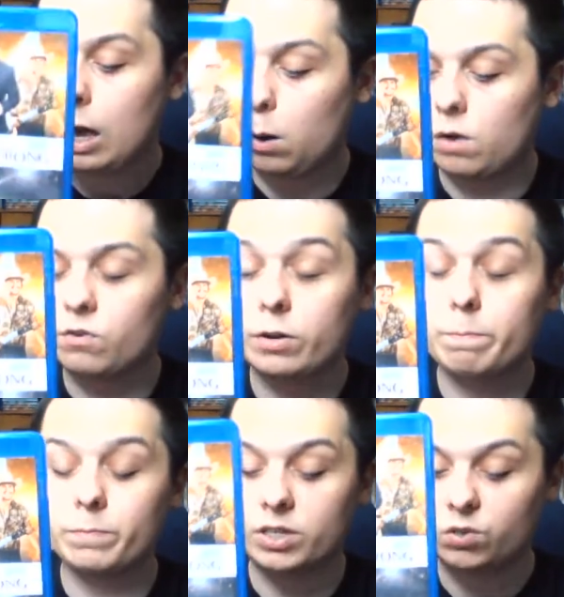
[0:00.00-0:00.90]

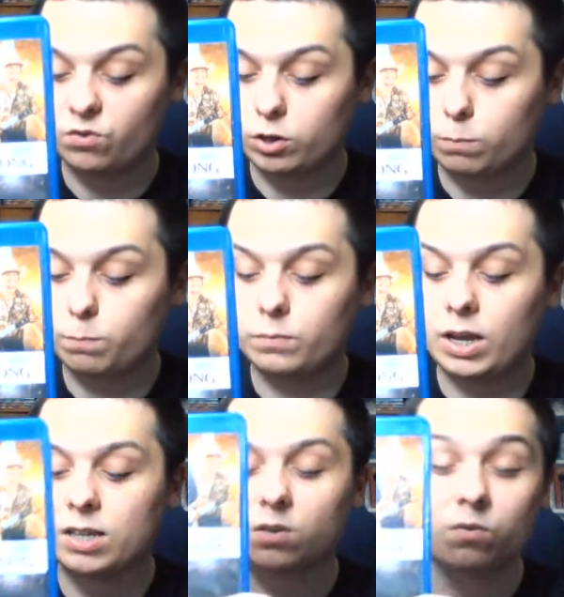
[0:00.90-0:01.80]
However, this film
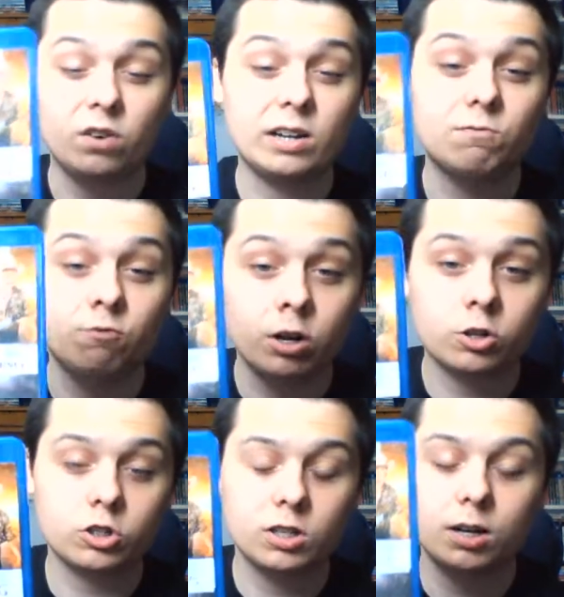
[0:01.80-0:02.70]
has a very
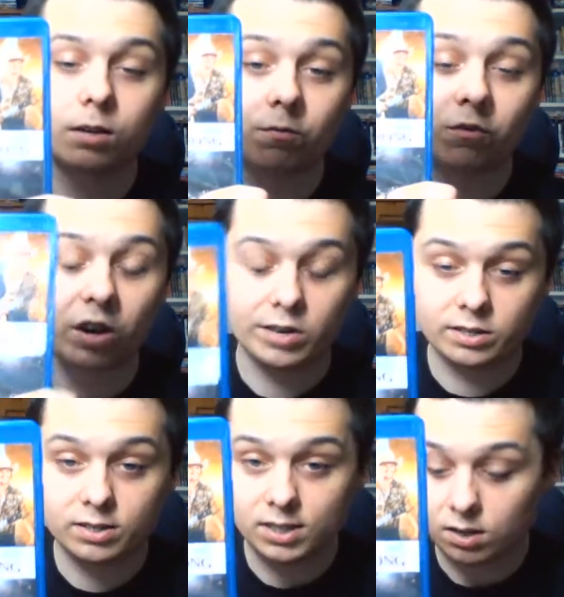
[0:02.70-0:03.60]
rushed and
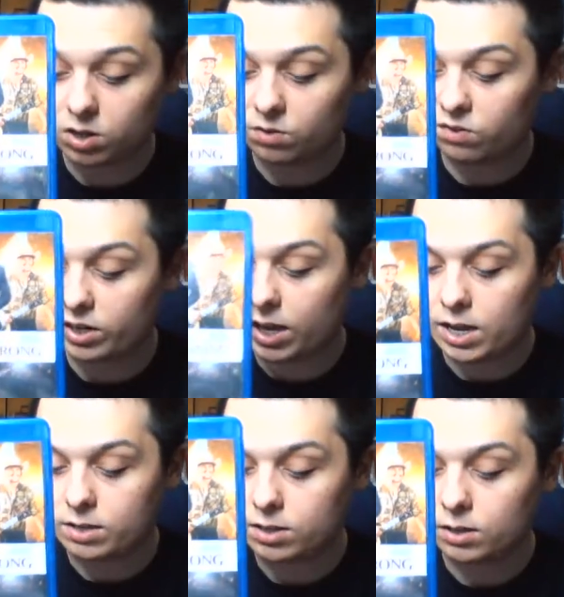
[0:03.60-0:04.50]
very unsatisfying
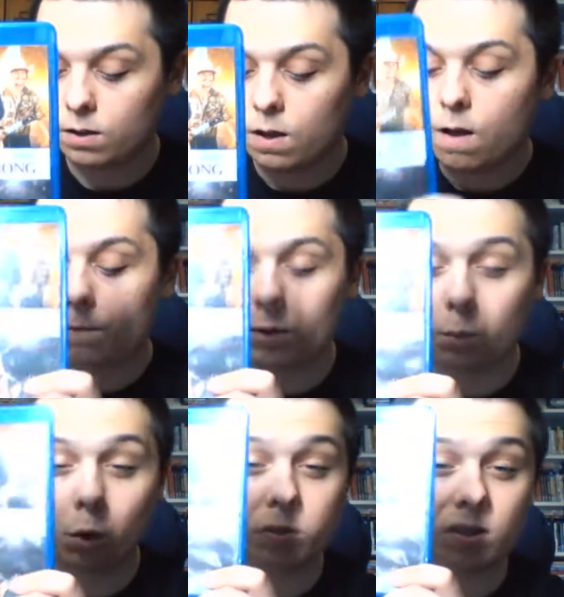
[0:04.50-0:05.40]
ending
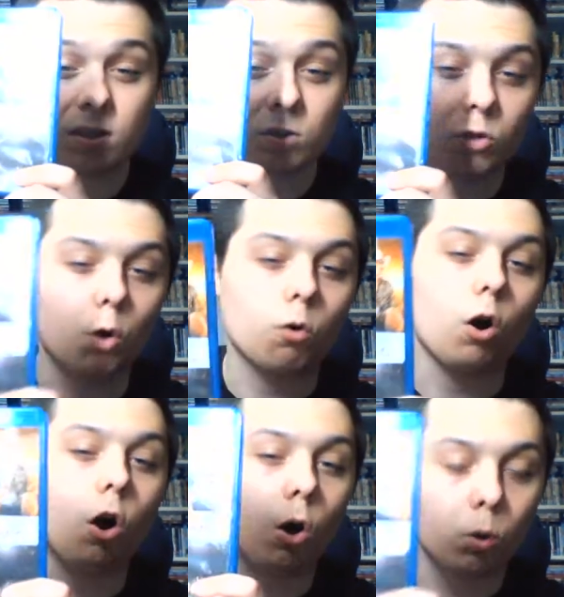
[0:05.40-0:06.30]
that, whilst not
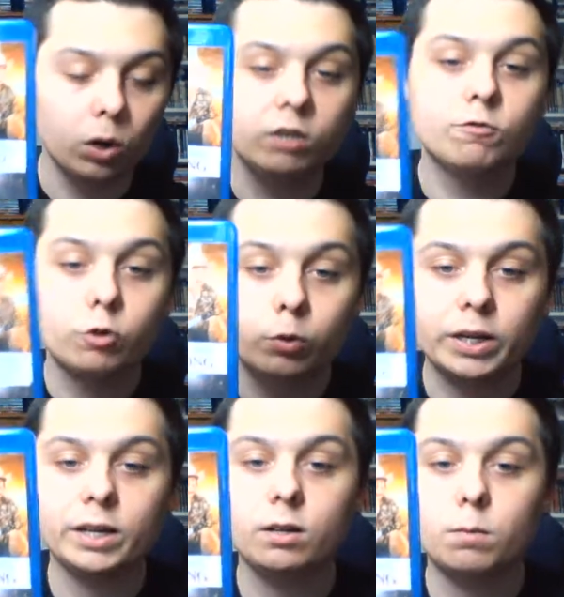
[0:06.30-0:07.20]
wholly
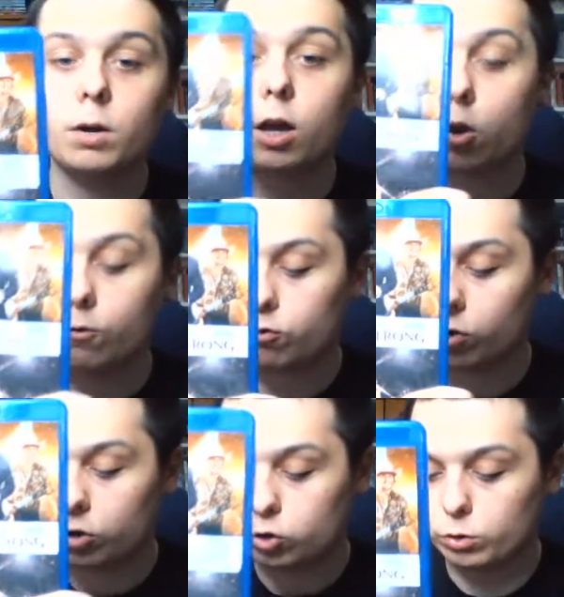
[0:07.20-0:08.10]
ruining my
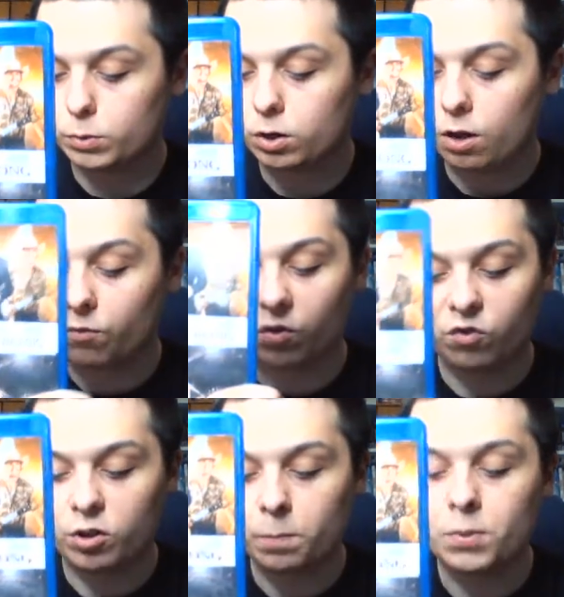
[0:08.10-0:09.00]
overall enjoyment of the
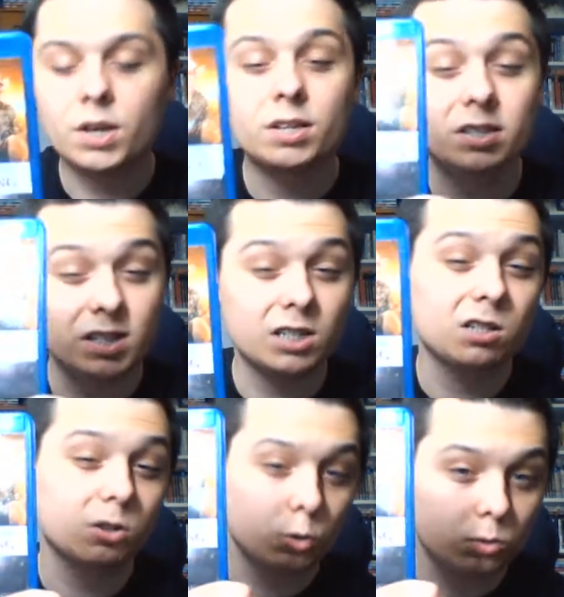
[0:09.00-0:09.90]
film,
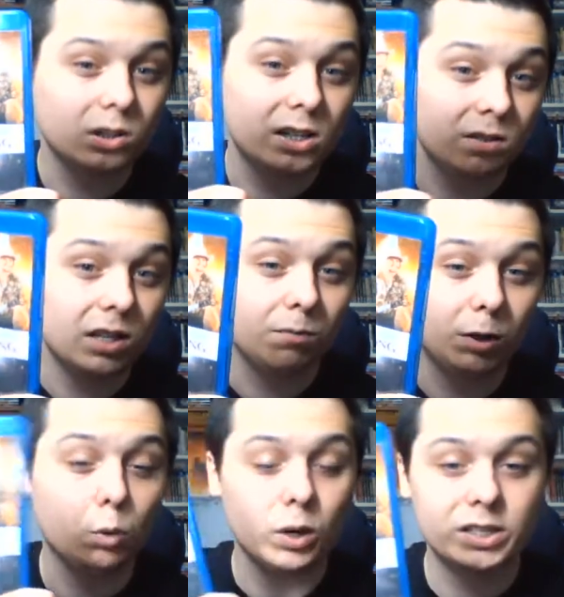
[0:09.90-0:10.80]
did
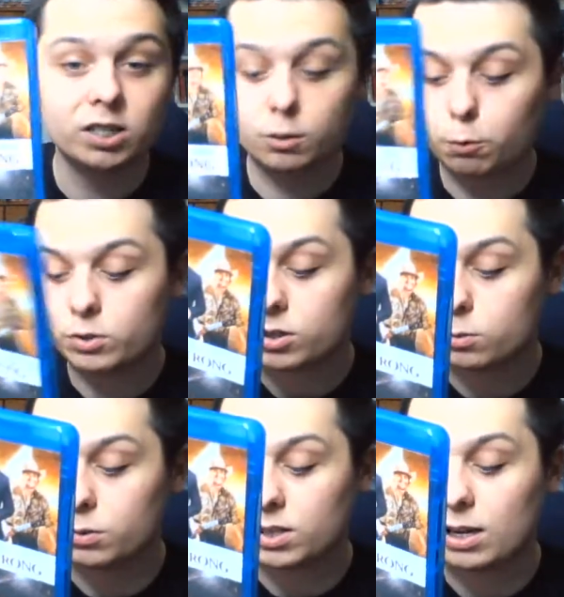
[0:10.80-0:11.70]
leave me quite
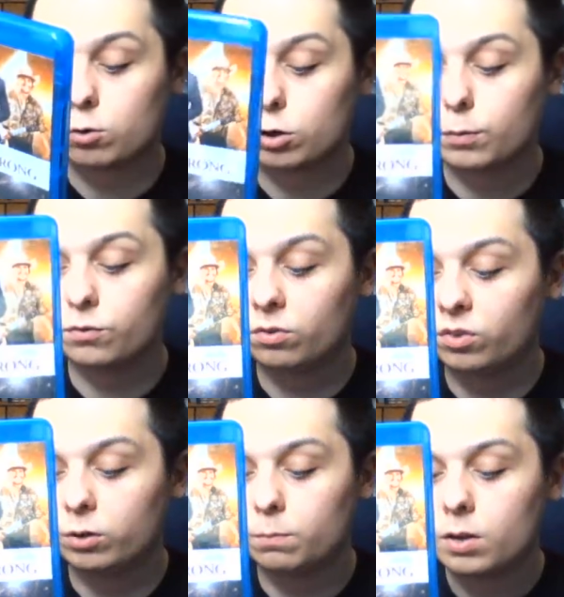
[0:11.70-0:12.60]
disappointed with the outcome of the
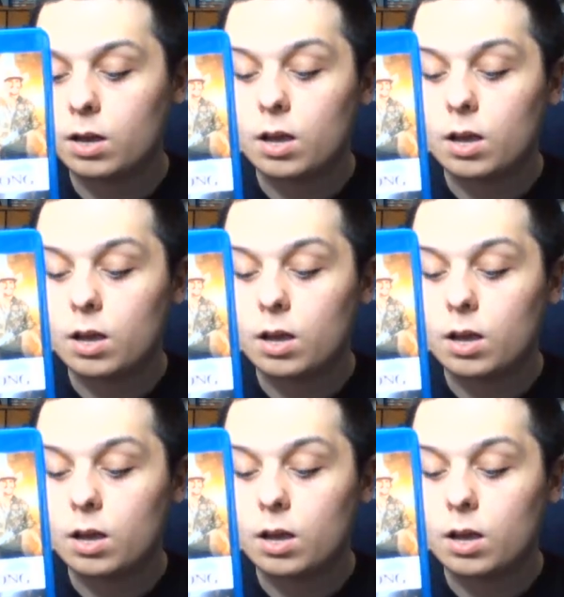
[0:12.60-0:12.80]
film.